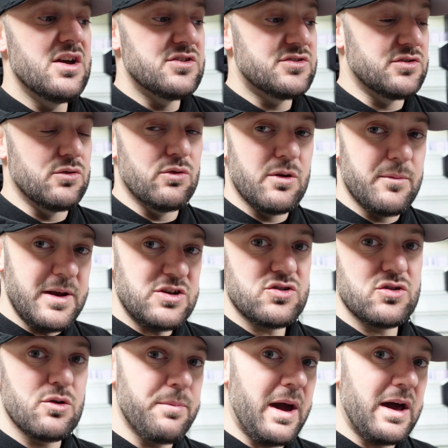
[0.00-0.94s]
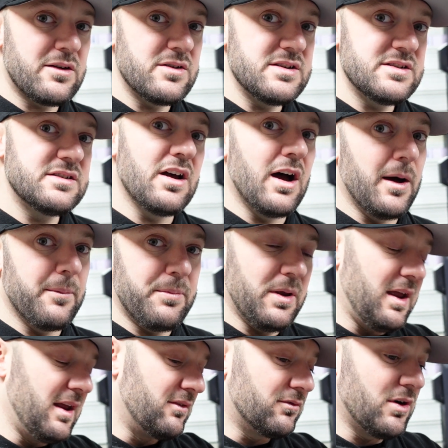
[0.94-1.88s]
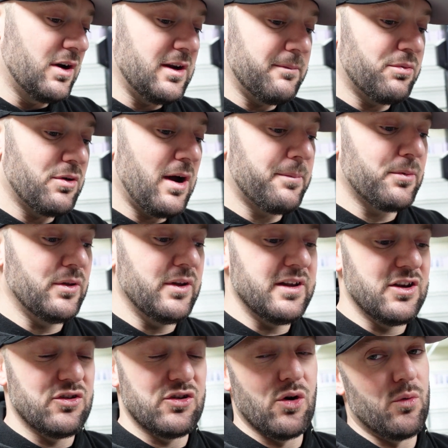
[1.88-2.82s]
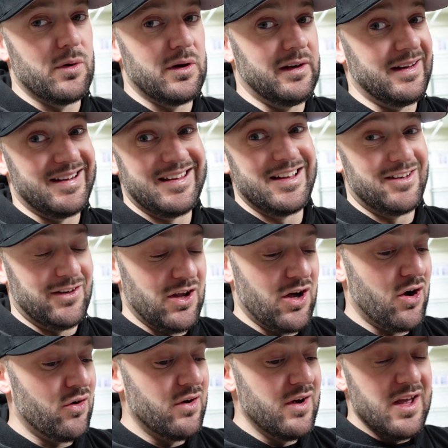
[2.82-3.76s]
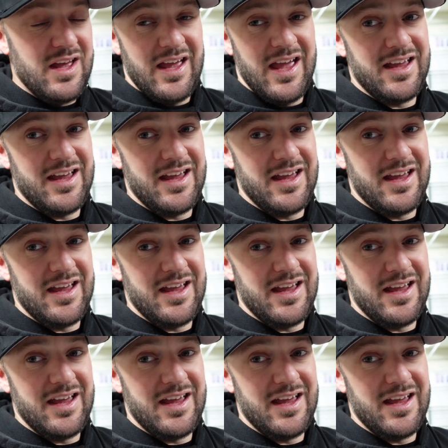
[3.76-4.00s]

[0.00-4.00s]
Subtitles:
So you wanna make sure your battery is up and running properly, you don't wanna let it get low.